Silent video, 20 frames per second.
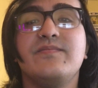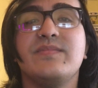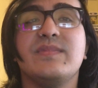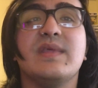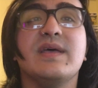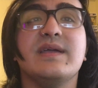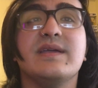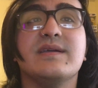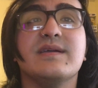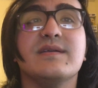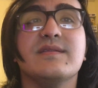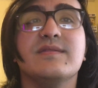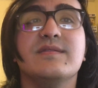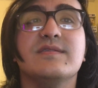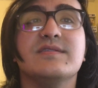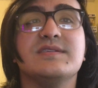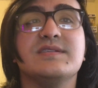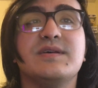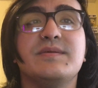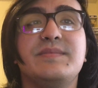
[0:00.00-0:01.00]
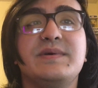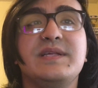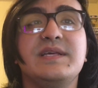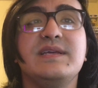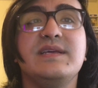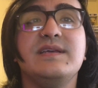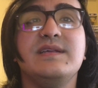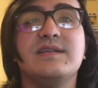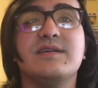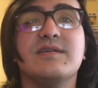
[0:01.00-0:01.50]
Like, there's
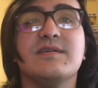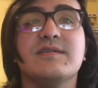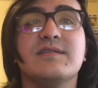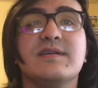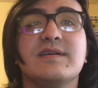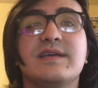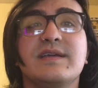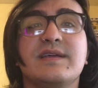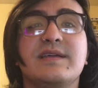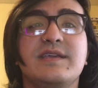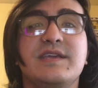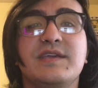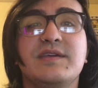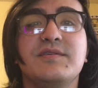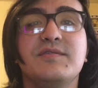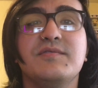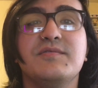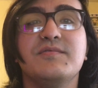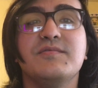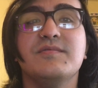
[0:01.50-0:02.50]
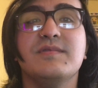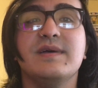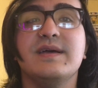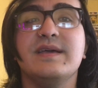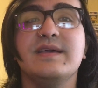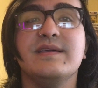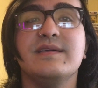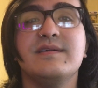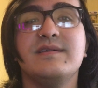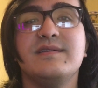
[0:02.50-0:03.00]
nobody calling you,
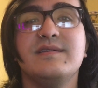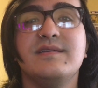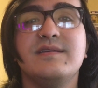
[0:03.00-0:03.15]
like,